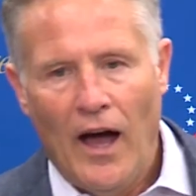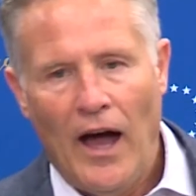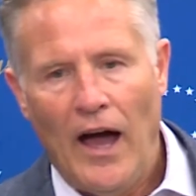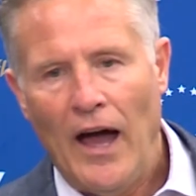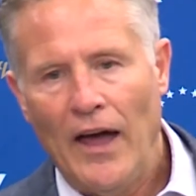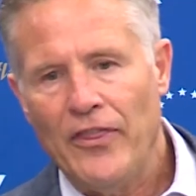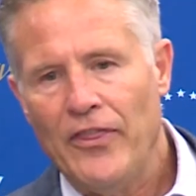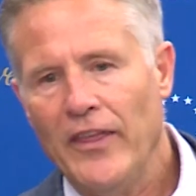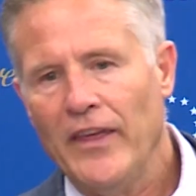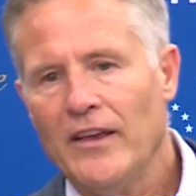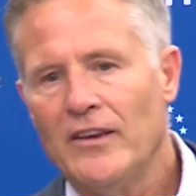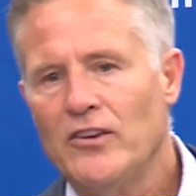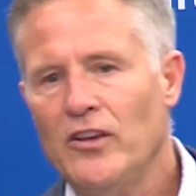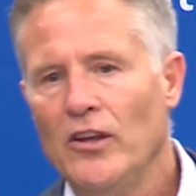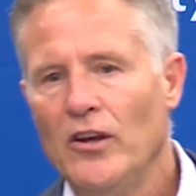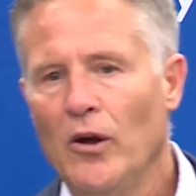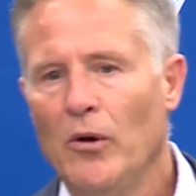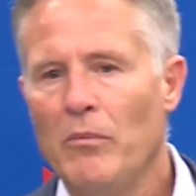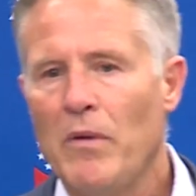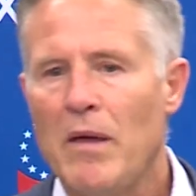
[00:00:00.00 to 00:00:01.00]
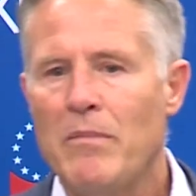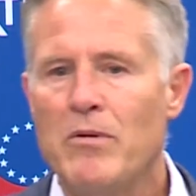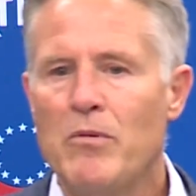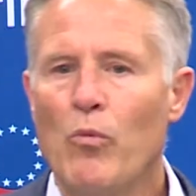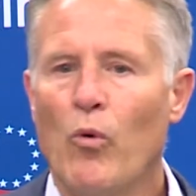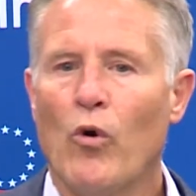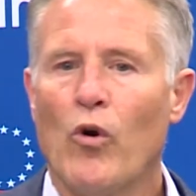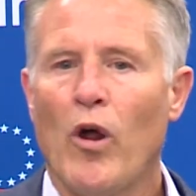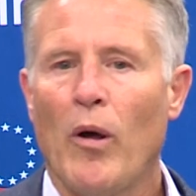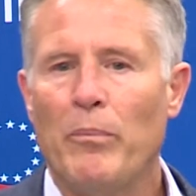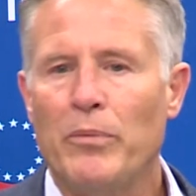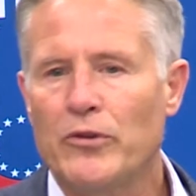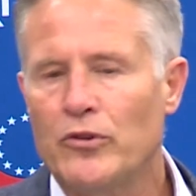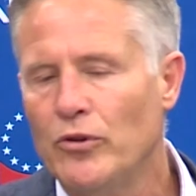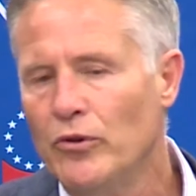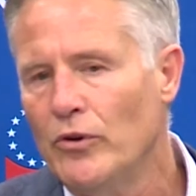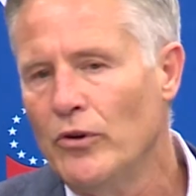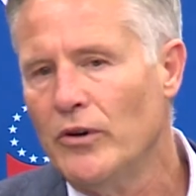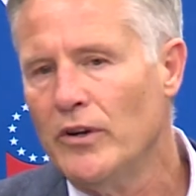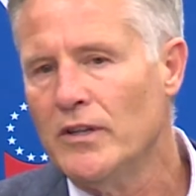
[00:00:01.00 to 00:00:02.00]
I think, you know, maybe more
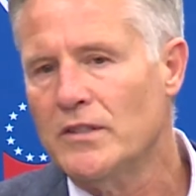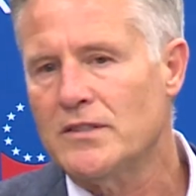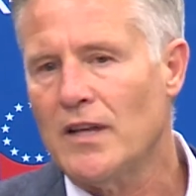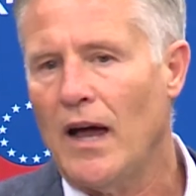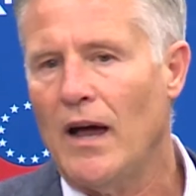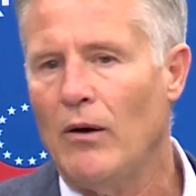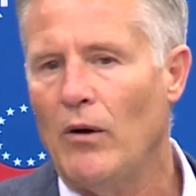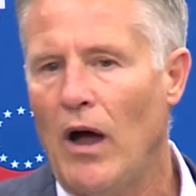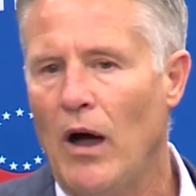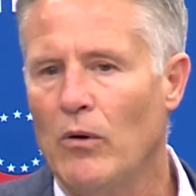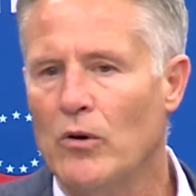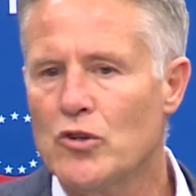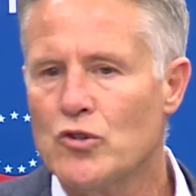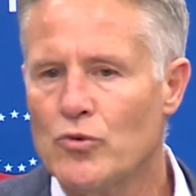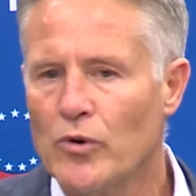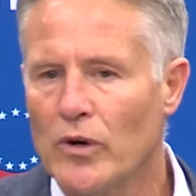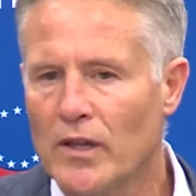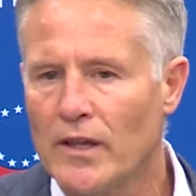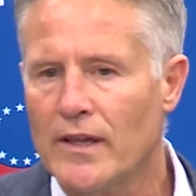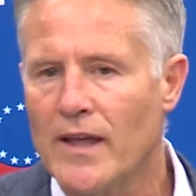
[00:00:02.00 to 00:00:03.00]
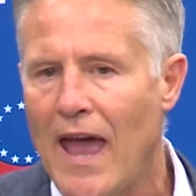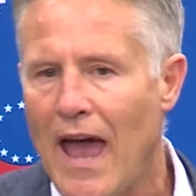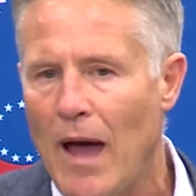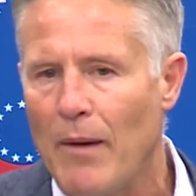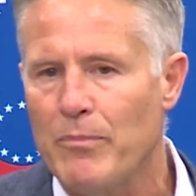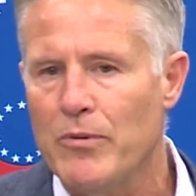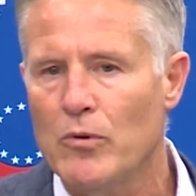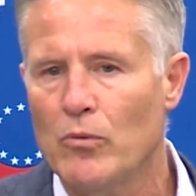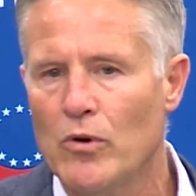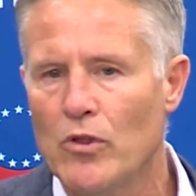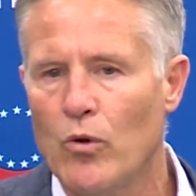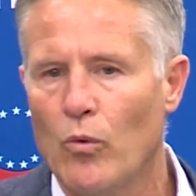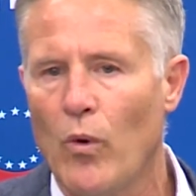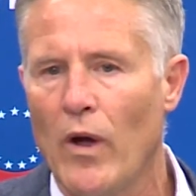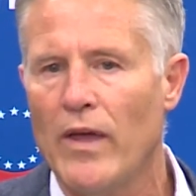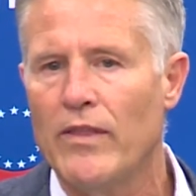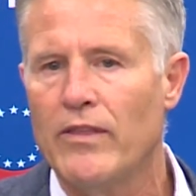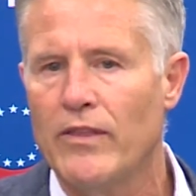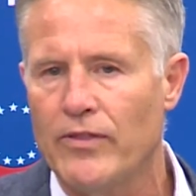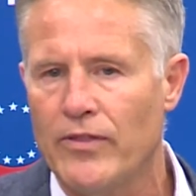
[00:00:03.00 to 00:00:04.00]
opportunities. I was really happy with the
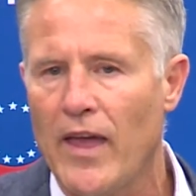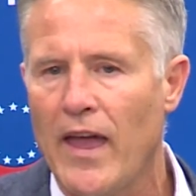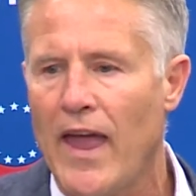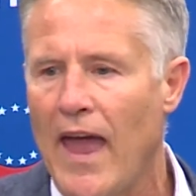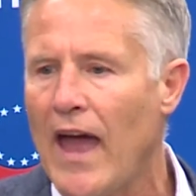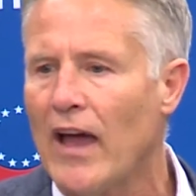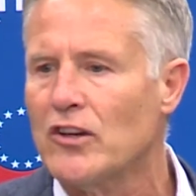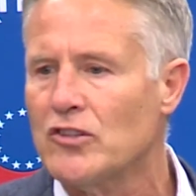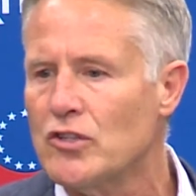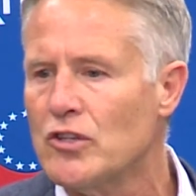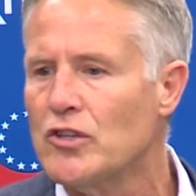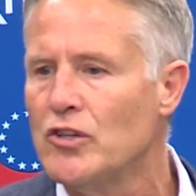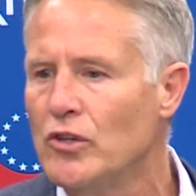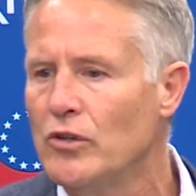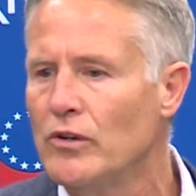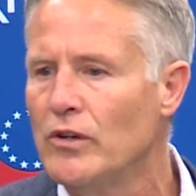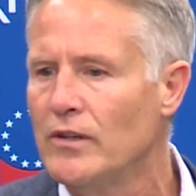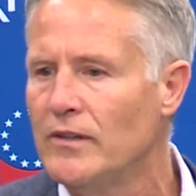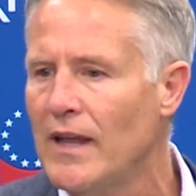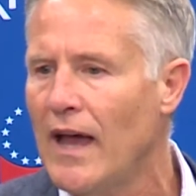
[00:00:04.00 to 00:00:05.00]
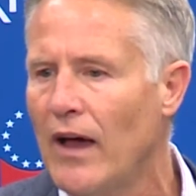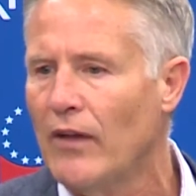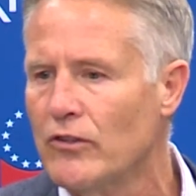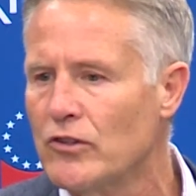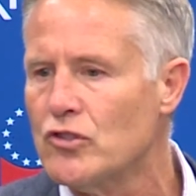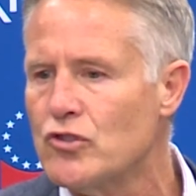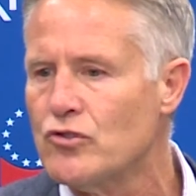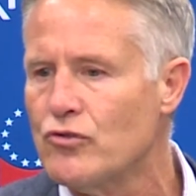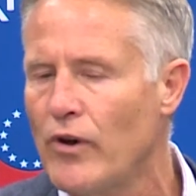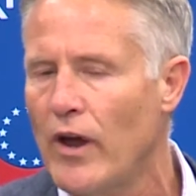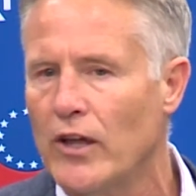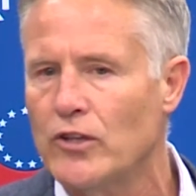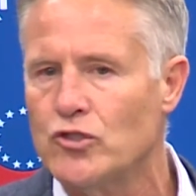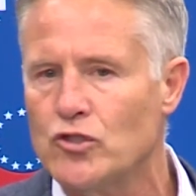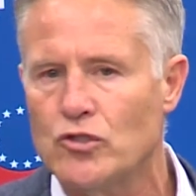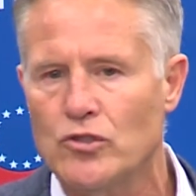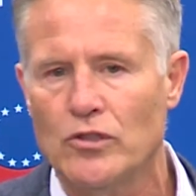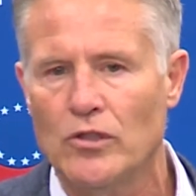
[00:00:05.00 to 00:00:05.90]
way that they executed down the stretch.